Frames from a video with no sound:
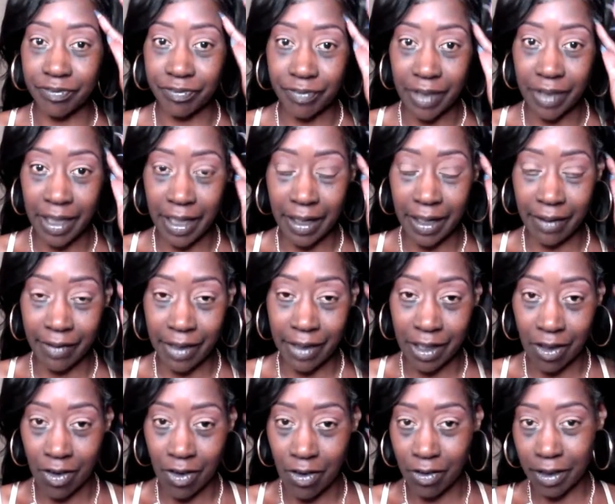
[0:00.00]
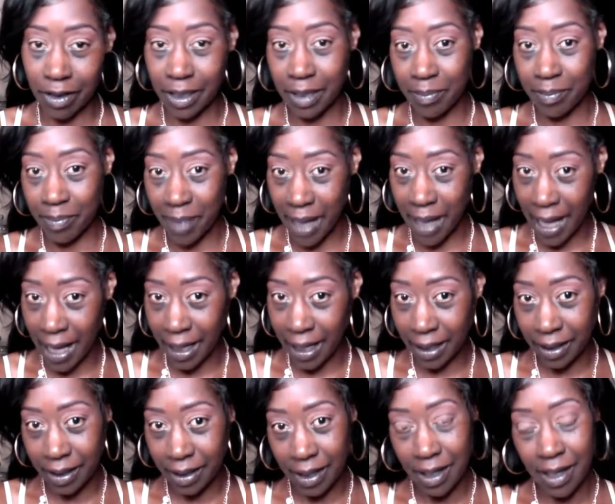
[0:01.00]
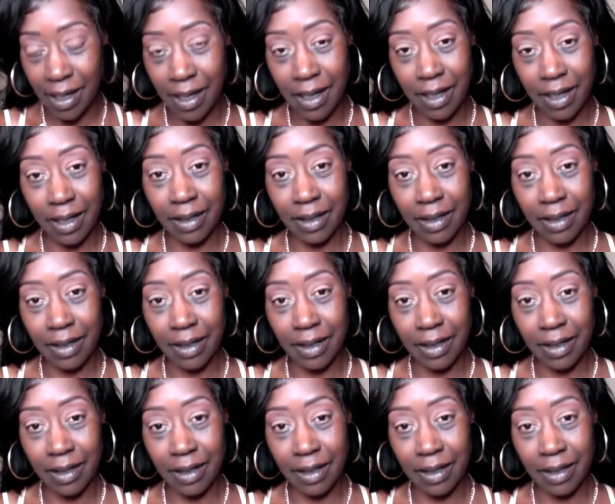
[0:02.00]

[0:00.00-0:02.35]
It's very long in the back.